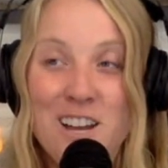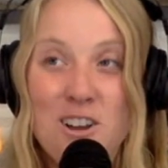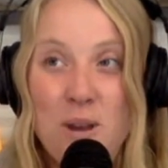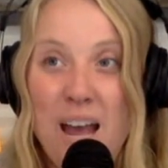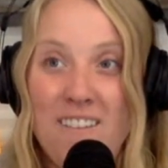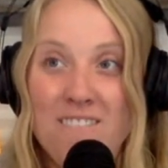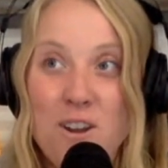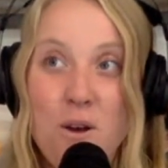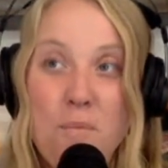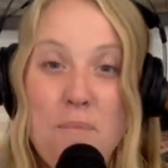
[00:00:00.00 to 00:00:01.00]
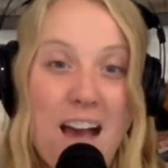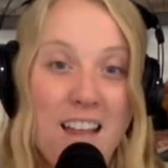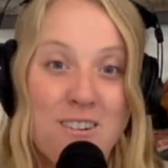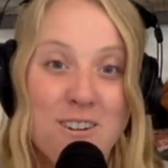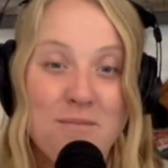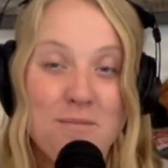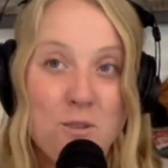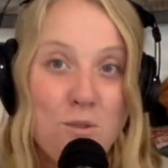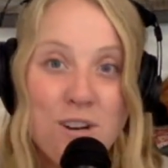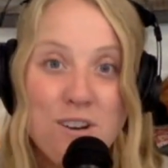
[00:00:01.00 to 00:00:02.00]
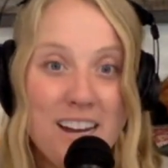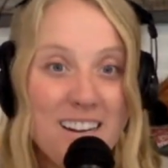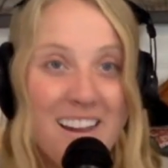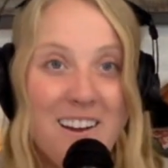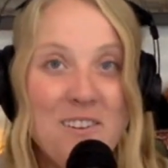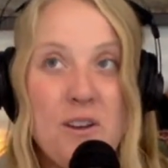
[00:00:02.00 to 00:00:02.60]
we have no bathroom door right now.